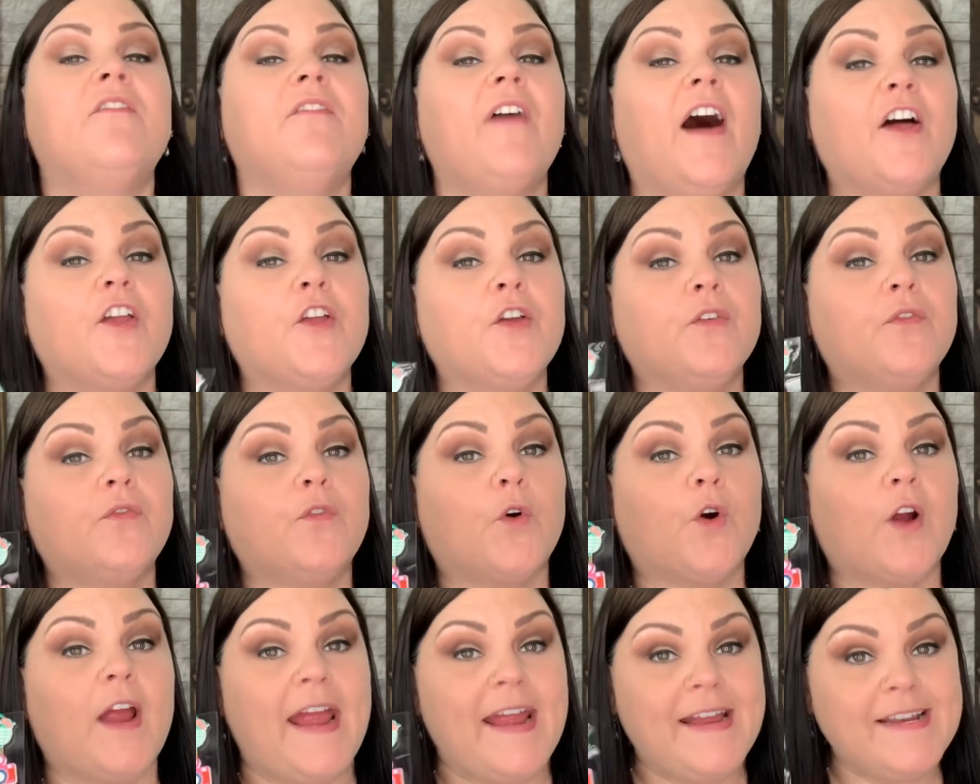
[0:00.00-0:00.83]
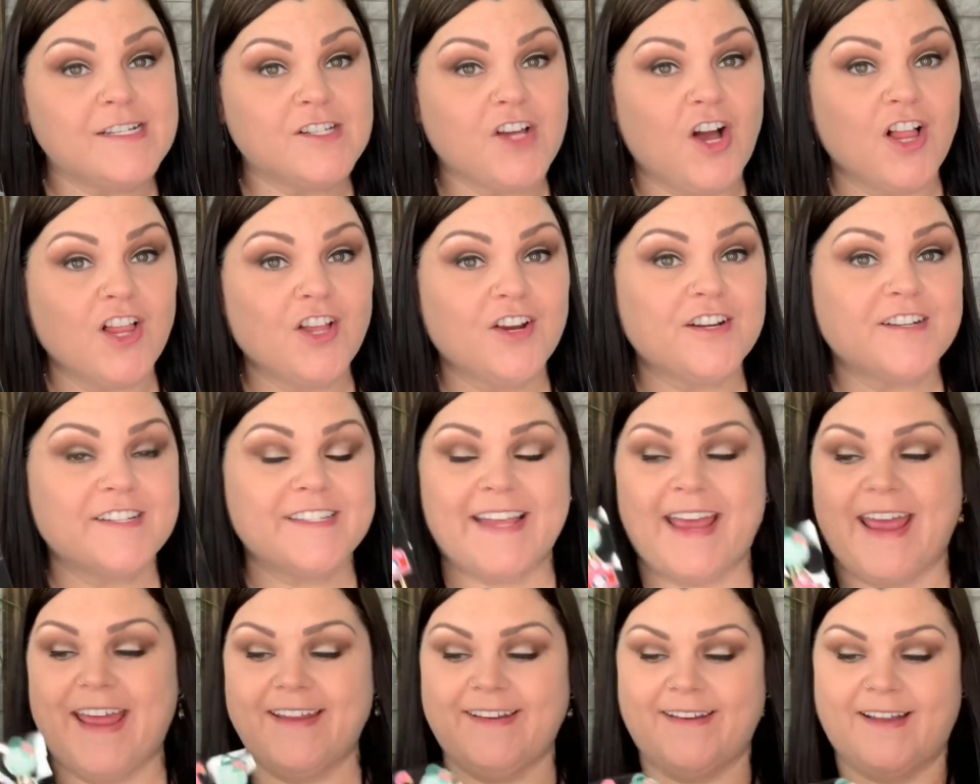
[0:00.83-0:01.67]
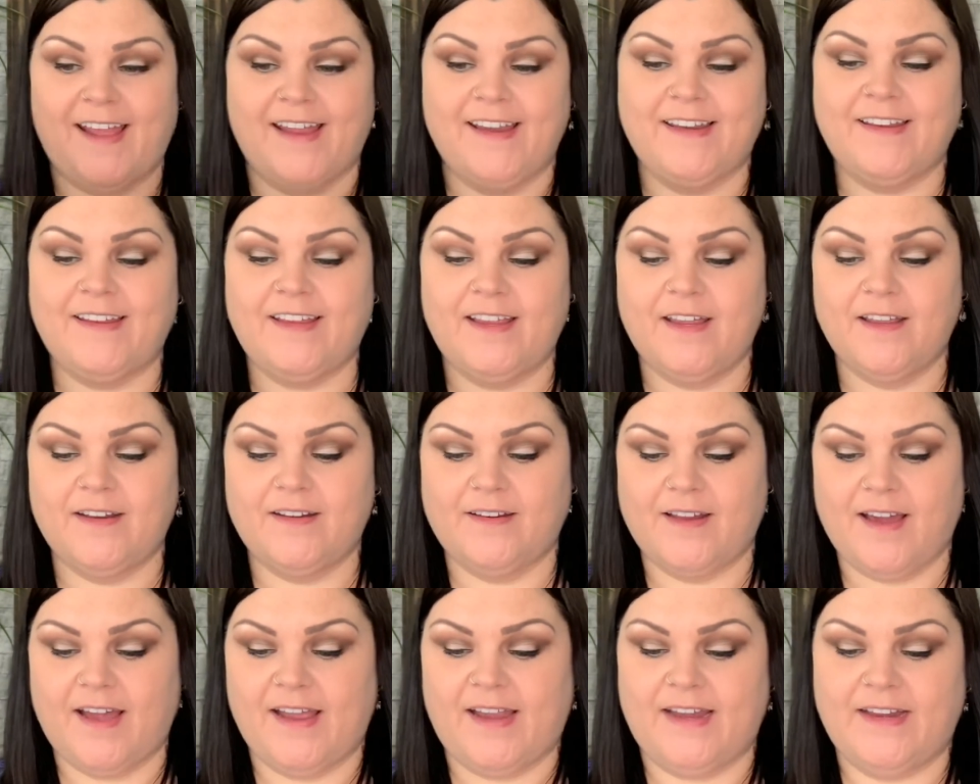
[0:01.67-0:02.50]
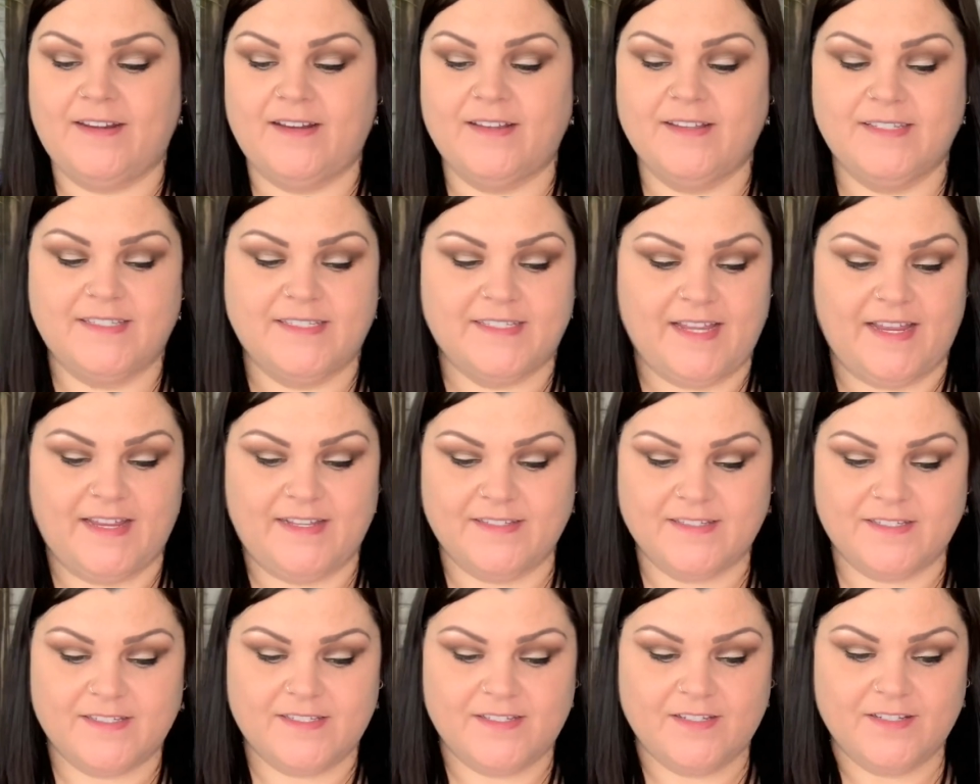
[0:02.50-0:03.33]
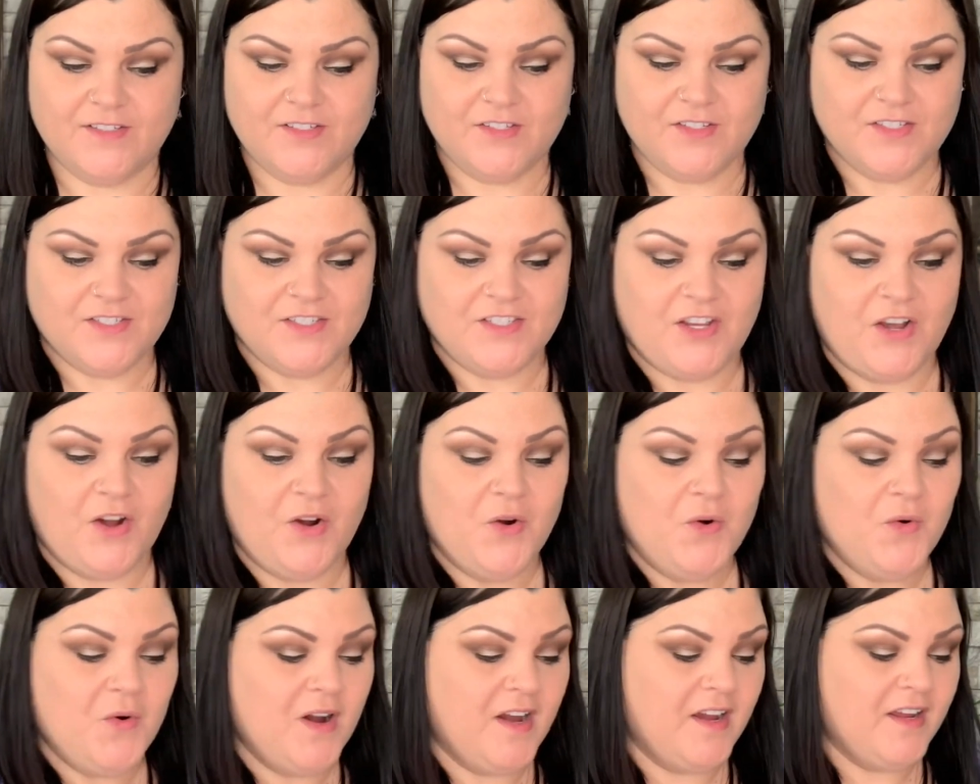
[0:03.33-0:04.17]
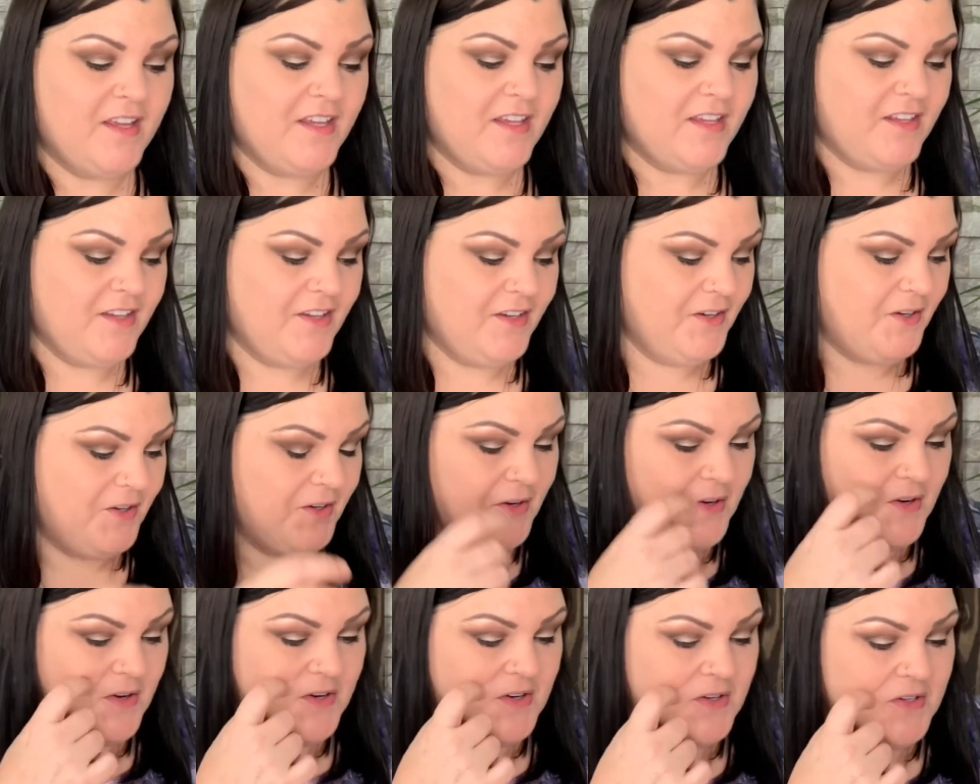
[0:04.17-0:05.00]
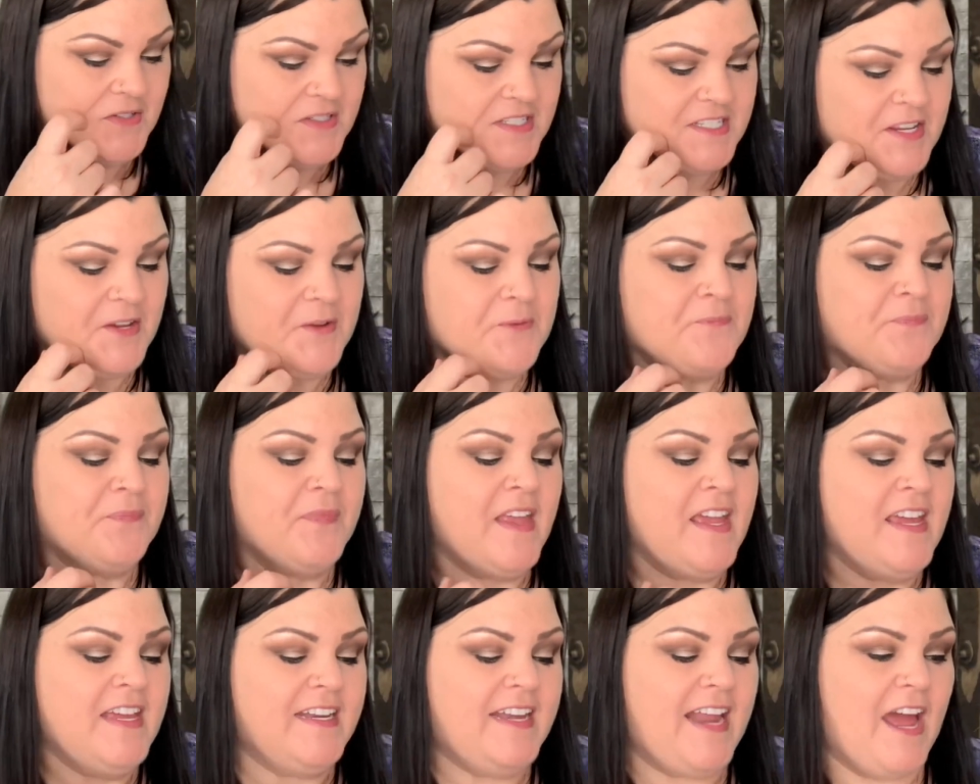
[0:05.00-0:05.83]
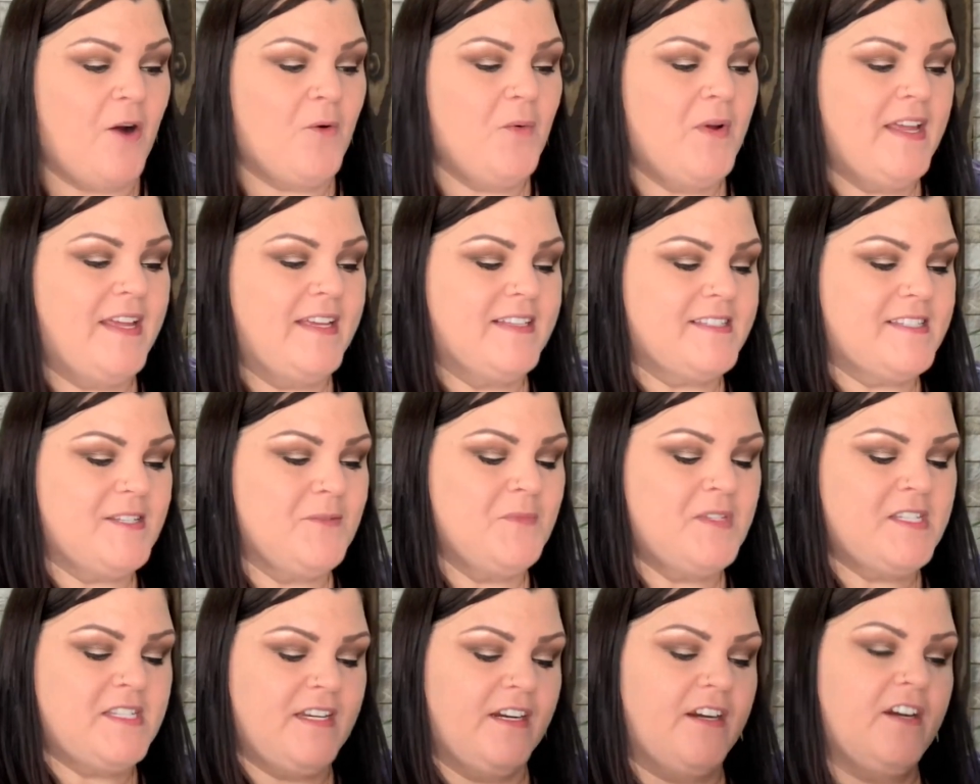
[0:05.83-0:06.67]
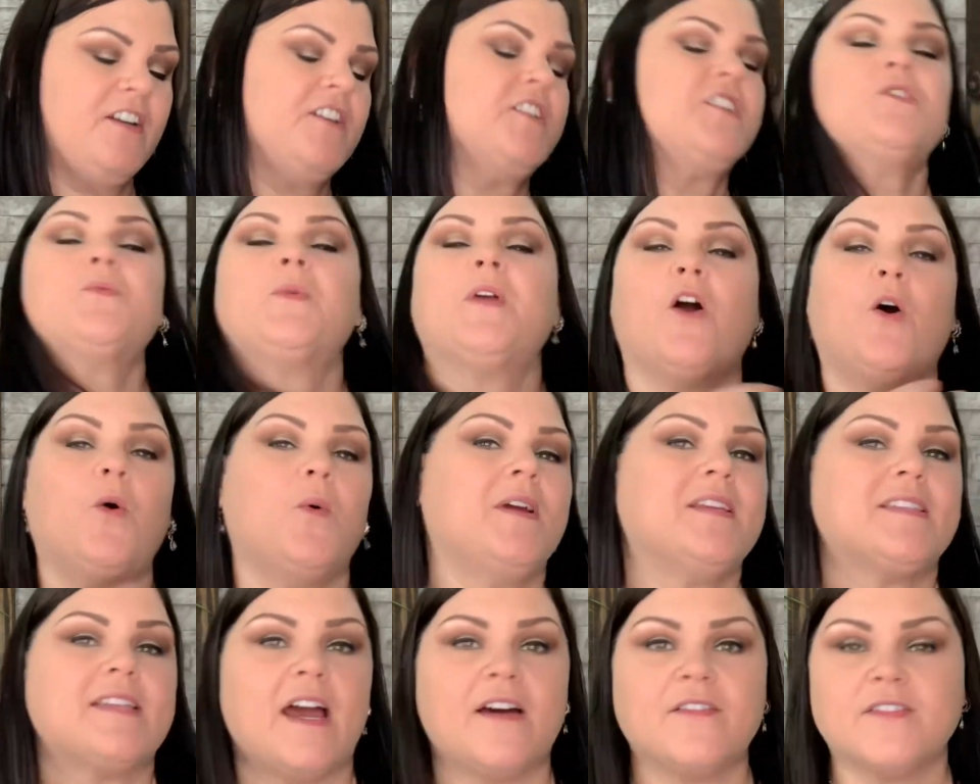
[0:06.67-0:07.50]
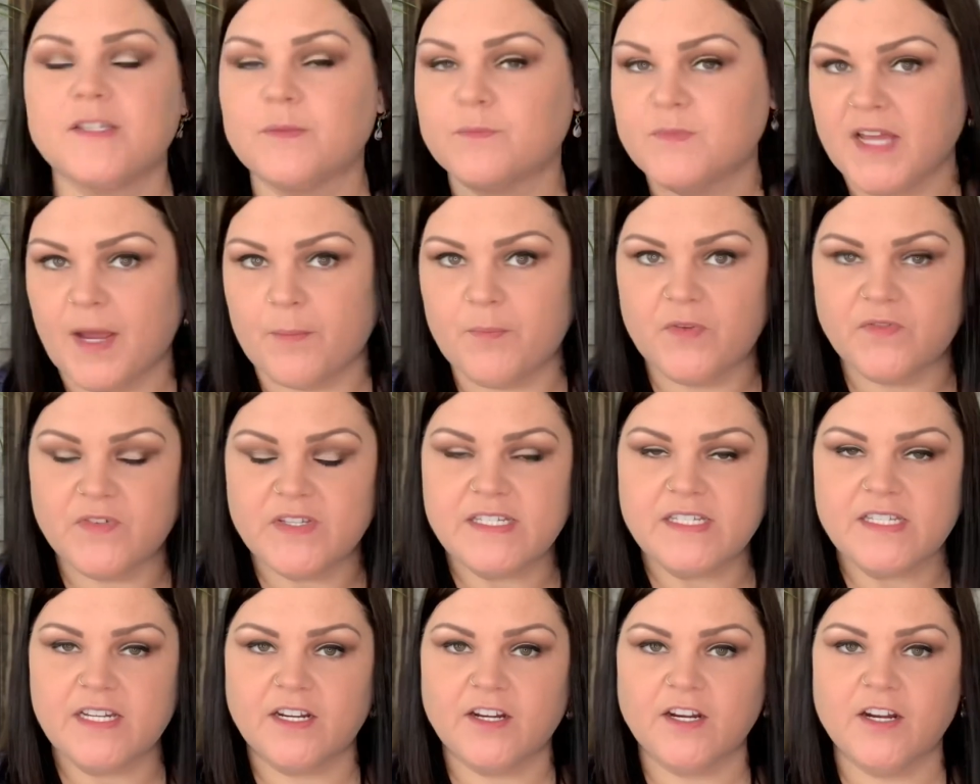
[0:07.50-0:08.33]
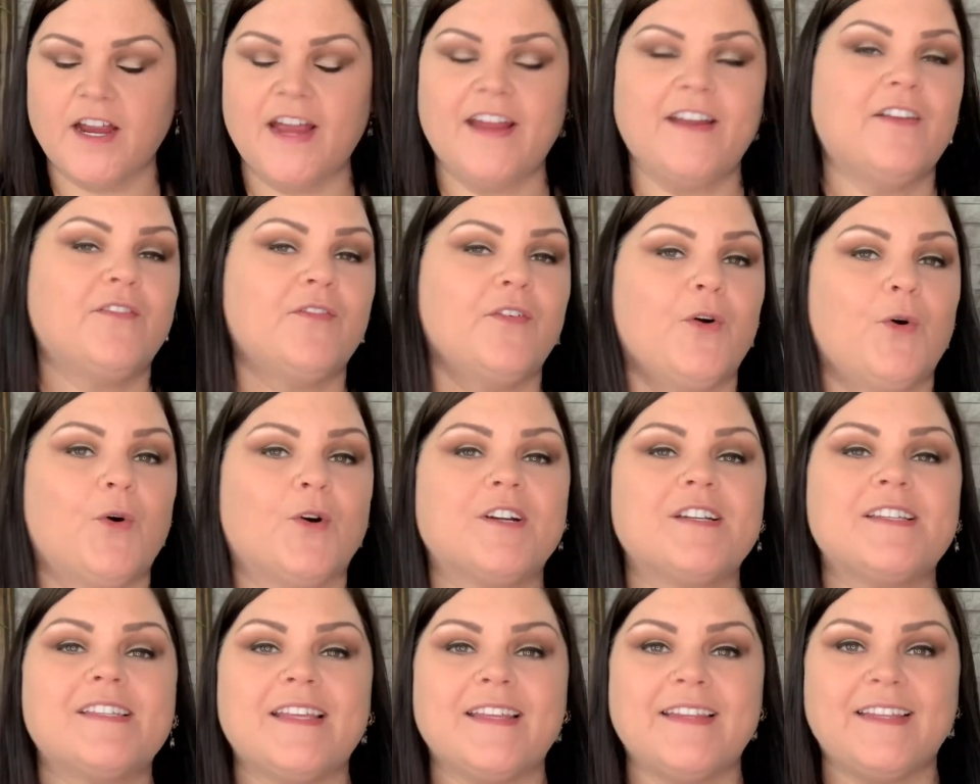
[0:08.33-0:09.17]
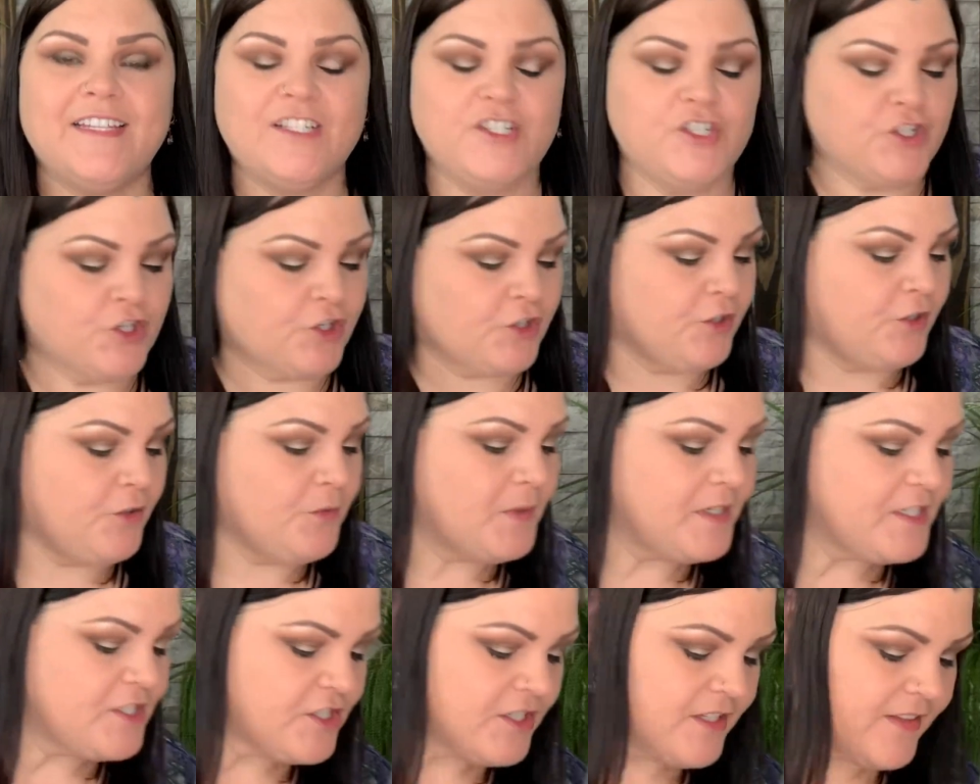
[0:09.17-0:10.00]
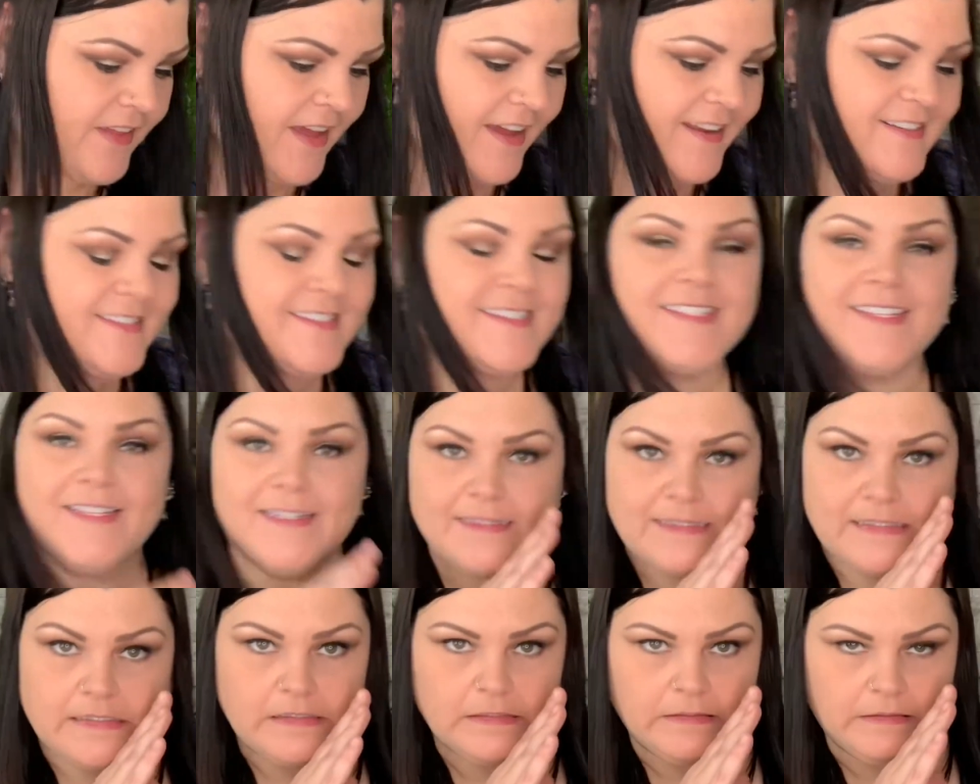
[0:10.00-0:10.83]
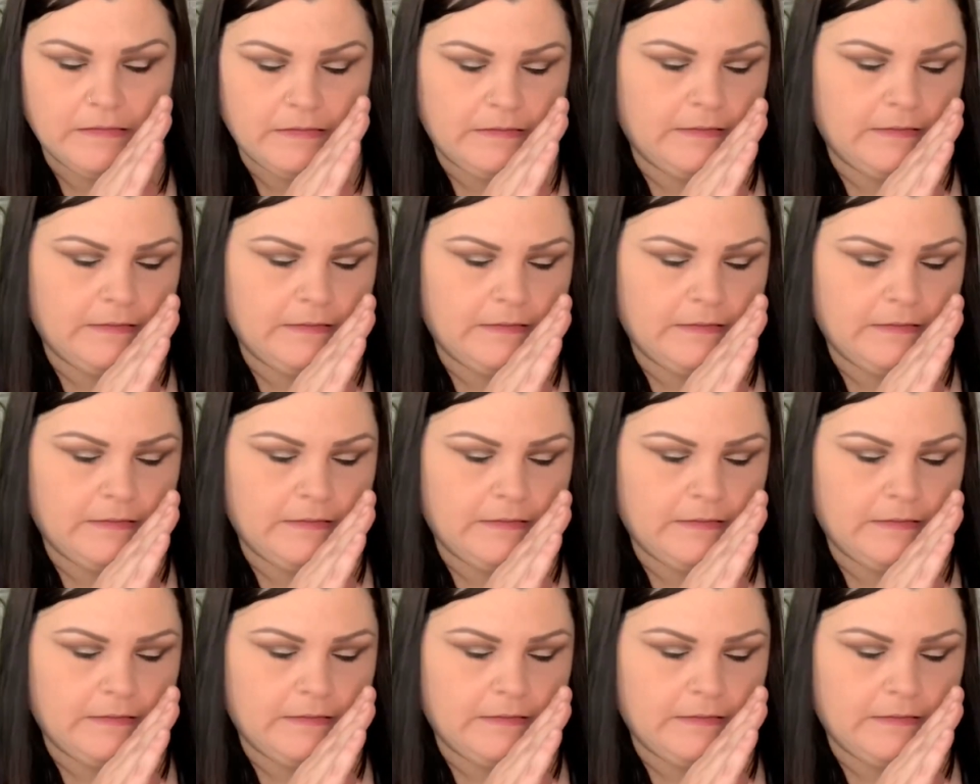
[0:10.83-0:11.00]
valued for $8.99. So cute. Now we get some stickers. We always have some type of a sticker and of course the journal, which that is still